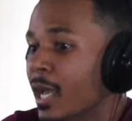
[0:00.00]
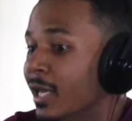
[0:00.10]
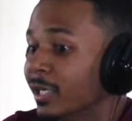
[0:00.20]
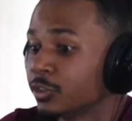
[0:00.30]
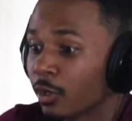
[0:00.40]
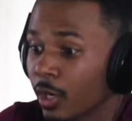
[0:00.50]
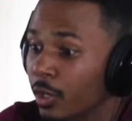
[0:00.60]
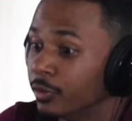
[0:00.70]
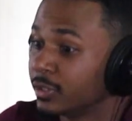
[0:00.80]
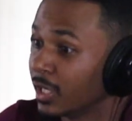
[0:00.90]
And I started
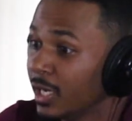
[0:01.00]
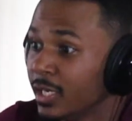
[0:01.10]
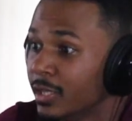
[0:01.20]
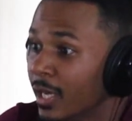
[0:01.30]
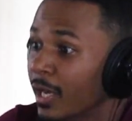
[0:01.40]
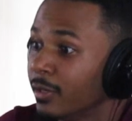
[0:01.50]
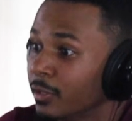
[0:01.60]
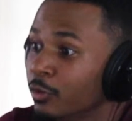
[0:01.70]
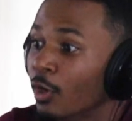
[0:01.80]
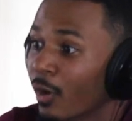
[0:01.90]
understanding that,
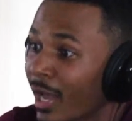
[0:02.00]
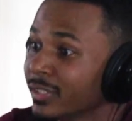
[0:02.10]
you know,